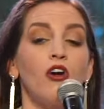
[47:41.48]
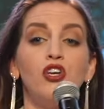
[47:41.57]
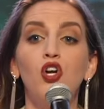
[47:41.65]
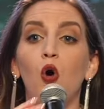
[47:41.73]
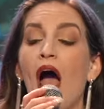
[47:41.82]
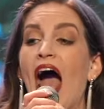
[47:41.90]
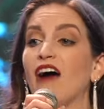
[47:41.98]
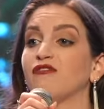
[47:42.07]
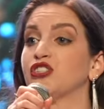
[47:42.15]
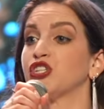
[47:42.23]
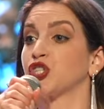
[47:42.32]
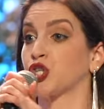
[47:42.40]
where you don't
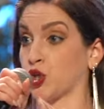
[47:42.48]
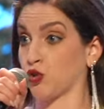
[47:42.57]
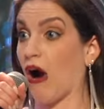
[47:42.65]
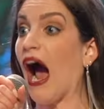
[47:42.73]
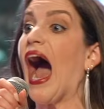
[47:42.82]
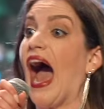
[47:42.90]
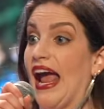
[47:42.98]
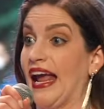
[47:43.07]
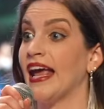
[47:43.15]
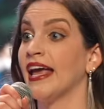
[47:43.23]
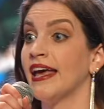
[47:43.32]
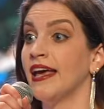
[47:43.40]
have to try
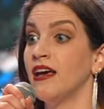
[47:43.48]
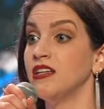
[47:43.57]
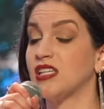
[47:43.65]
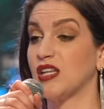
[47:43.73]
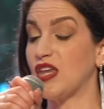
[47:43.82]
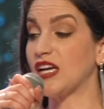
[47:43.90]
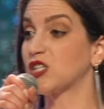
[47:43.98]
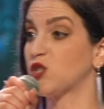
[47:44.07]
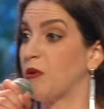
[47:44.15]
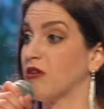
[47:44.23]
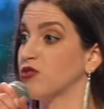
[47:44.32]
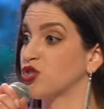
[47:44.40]
to think
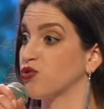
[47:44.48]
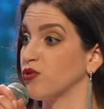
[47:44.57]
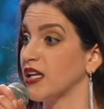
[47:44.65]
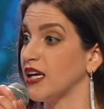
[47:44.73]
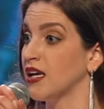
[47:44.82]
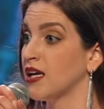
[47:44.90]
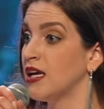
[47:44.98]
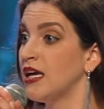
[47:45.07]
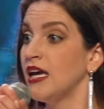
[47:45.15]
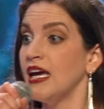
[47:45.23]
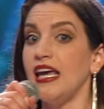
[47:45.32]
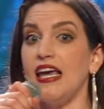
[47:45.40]
spiritually.
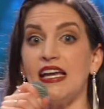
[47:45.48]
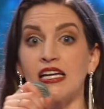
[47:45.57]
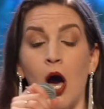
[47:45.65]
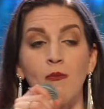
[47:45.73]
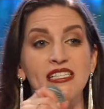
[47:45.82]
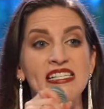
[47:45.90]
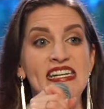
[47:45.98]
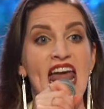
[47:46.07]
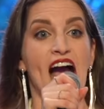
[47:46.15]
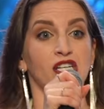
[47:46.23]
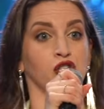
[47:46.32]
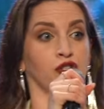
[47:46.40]
It comes
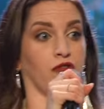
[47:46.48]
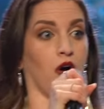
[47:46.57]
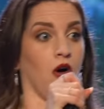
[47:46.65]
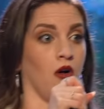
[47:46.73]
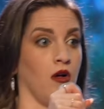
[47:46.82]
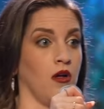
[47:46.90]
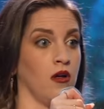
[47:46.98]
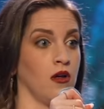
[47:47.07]
natural.